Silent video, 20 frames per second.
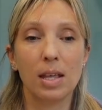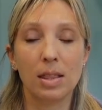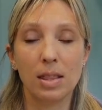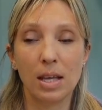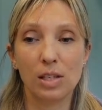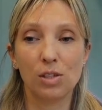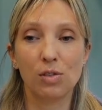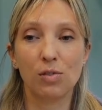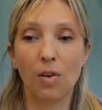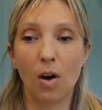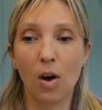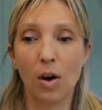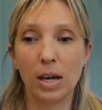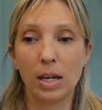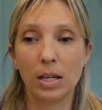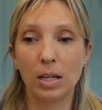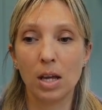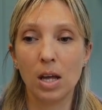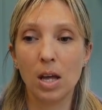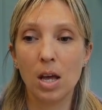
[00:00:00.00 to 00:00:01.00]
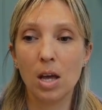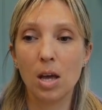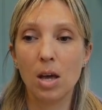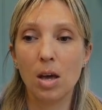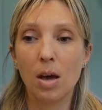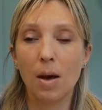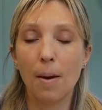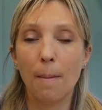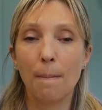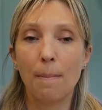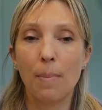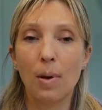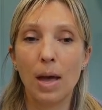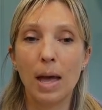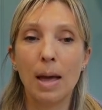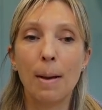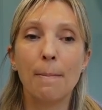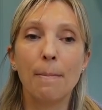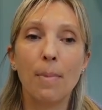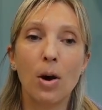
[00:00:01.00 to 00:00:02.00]
it, and that's fine.
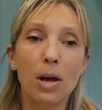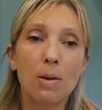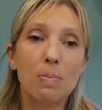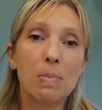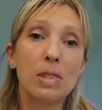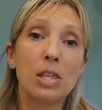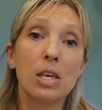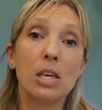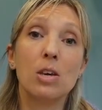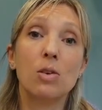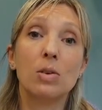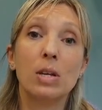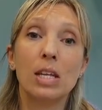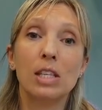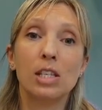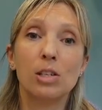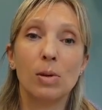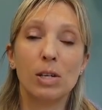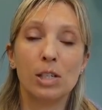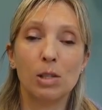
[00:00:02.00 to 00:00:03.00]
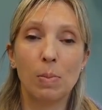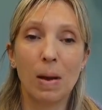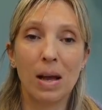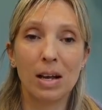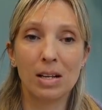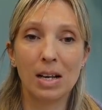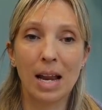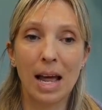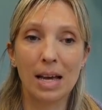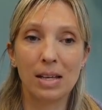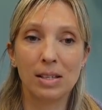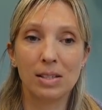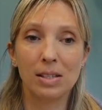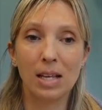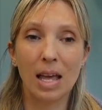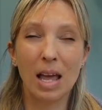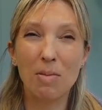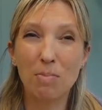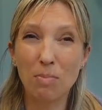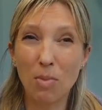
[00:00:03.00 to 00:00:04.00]
But it might be that you need to expect less.
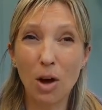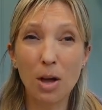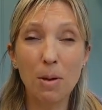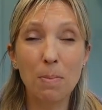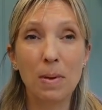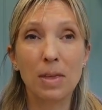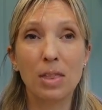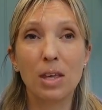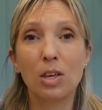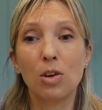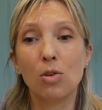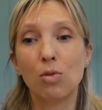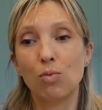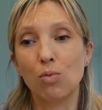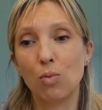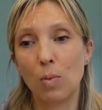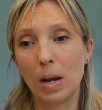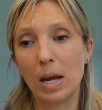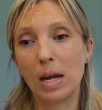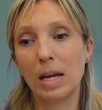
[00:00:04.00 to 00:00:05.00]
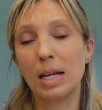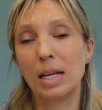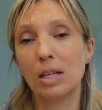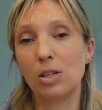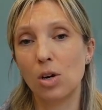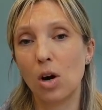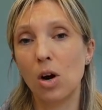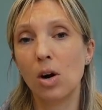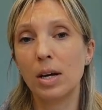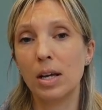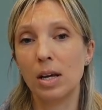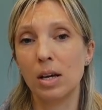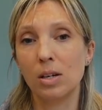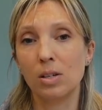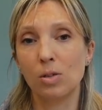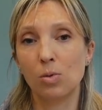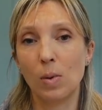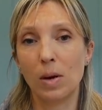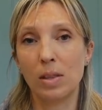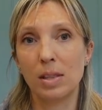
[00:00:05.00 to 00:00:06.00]
It might be that you're really
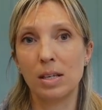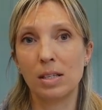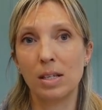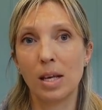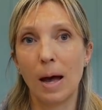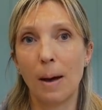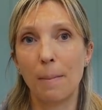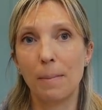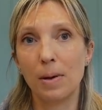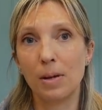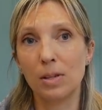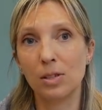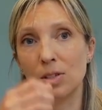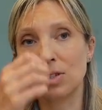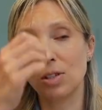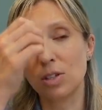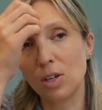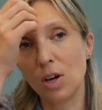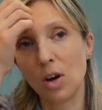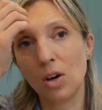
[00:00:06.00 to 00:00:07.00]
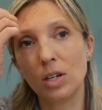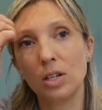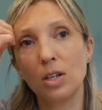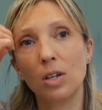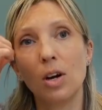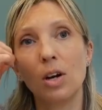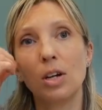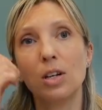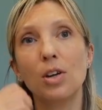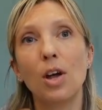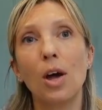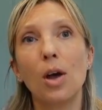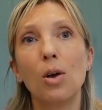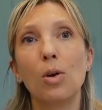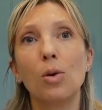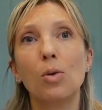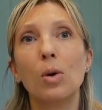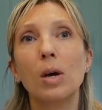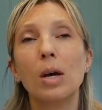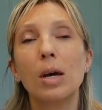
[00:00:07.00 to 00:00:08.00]
tired when this happens. I
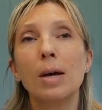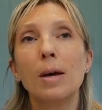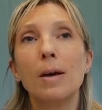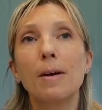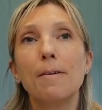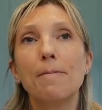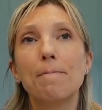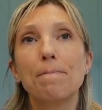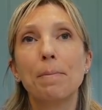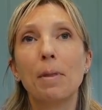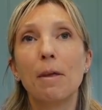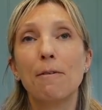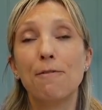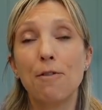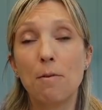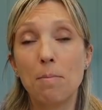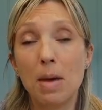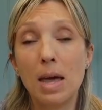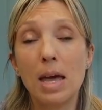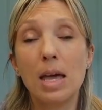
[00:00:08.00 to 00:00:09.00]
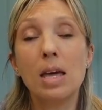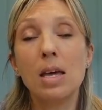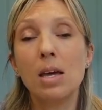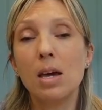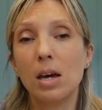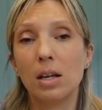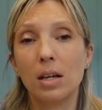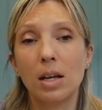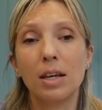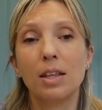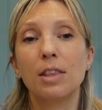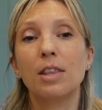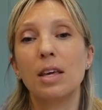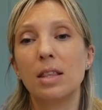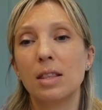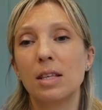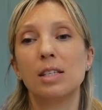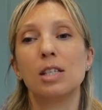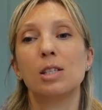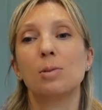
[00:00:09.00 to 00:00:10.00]
know for me, and I
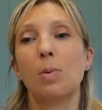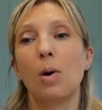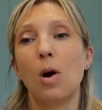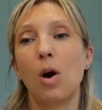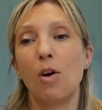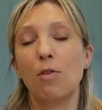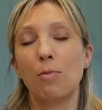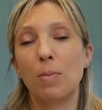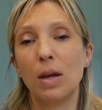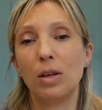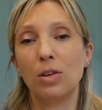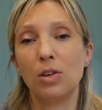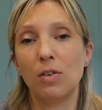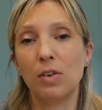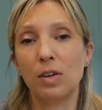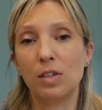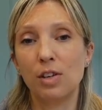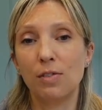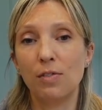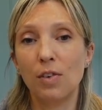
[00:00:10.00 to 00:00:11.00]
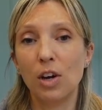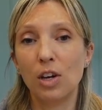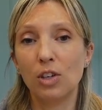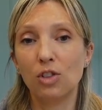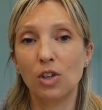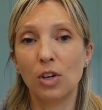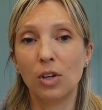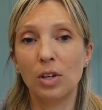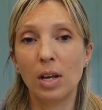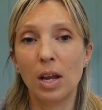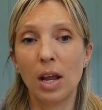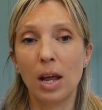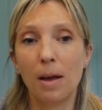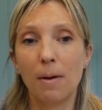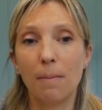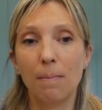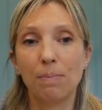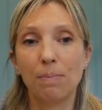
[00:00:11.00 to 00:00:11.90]
think this is part of being neurodivergent,